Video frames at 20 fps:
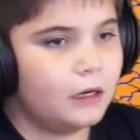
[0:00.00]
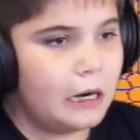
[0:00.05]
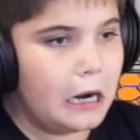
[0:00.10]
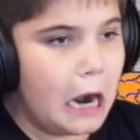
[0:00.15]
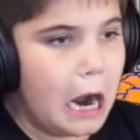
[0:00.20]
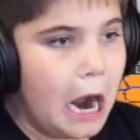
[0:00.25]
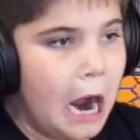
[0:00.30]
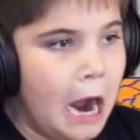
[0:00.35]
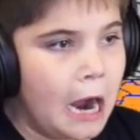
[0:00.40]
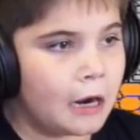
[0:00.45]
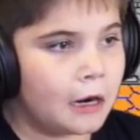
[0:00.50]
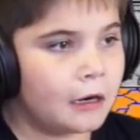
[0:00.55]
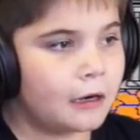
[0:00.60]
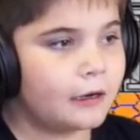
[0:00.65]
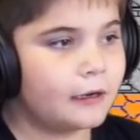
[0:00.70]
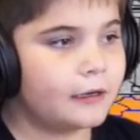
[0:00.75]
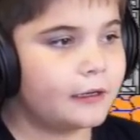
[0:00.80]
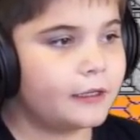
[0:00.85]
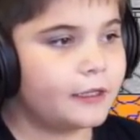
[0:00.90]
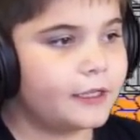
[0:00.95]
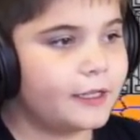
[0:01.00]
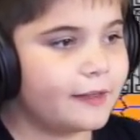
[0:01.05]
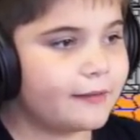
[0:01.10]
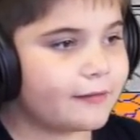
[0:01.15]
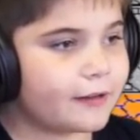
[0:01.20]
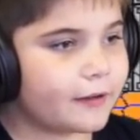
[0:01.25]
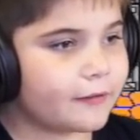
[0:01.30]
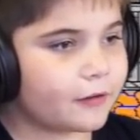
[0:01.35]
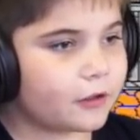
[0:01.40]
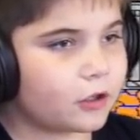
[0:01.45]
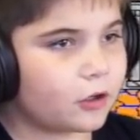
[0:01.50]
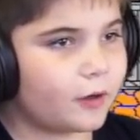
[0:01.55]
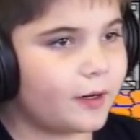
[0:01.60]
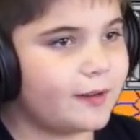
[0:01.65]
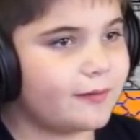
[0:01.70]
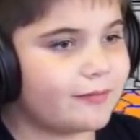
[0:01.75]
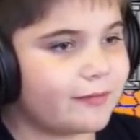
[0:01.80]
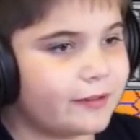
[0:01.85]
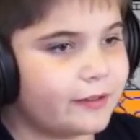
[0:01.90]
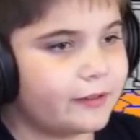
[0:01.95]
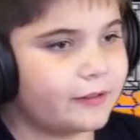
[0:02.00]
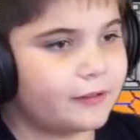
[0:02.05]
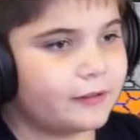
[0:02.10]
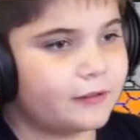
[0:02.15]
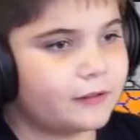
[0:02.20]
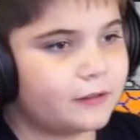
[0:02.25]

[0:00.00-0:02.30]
Ah! These guys are crazy.